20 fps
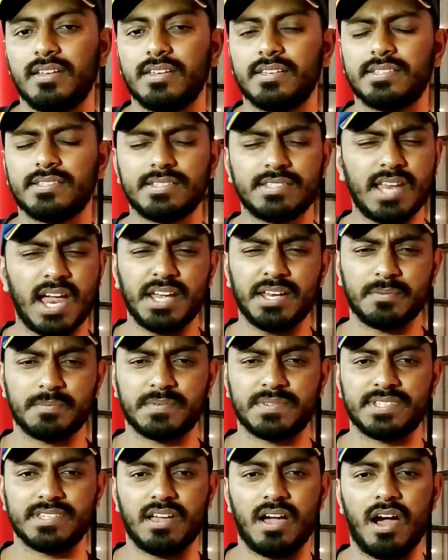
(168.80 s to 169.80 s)

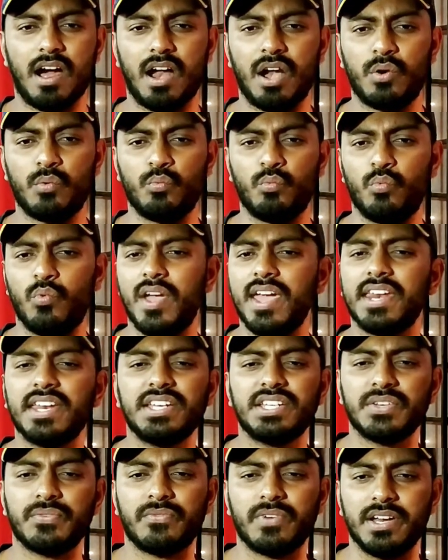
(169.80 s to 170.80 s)
Startups are very
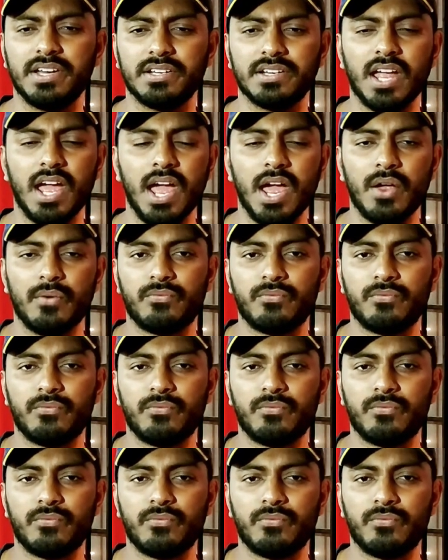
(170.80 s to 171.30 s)
different